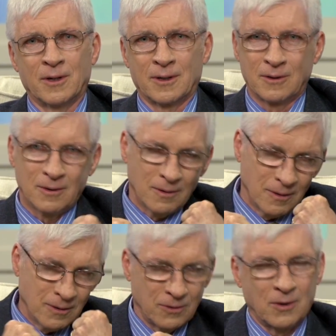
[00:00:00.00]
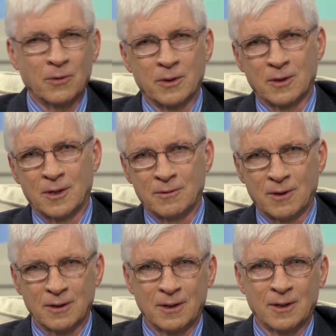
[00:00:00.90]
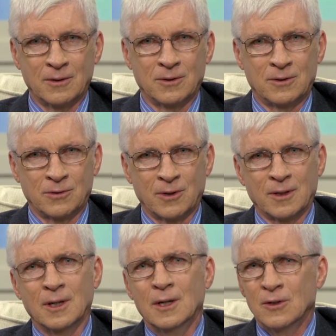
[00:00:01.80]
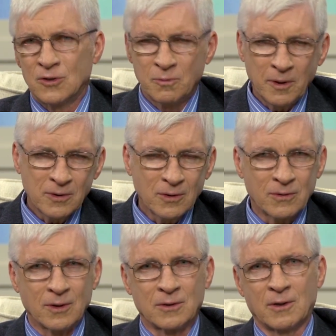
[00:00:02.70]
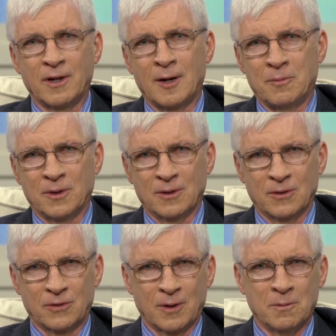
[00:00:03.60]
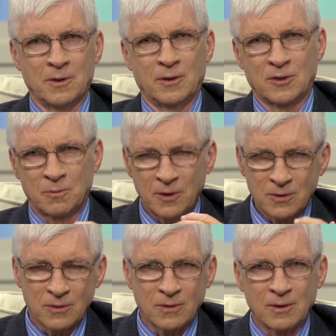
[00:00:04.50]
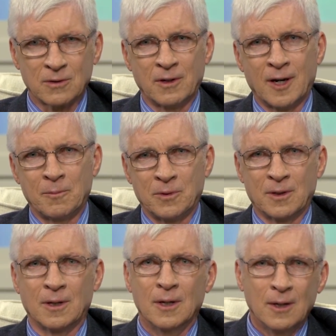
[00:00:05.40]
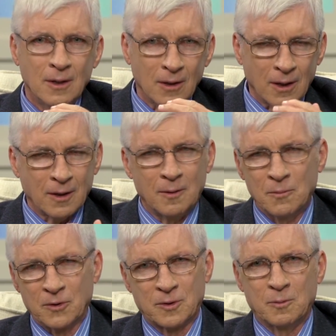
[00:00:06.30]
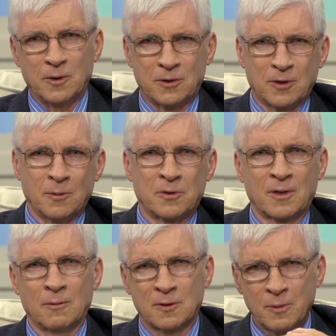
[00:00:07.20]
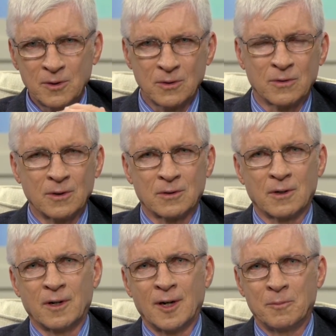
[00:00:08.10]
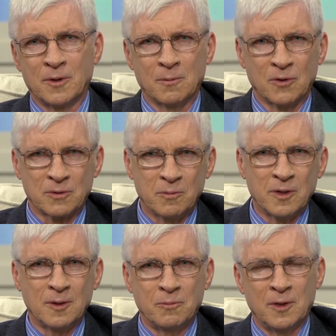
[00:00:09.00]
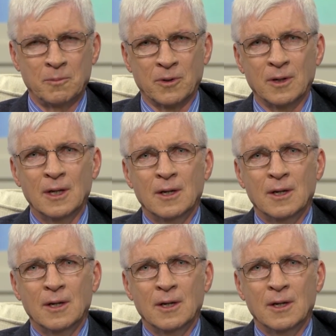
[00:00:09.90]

like is going on right now in Detroit, special things are happening in the seminary, special things are happening amongst the bishops, special things are happening amongst many people.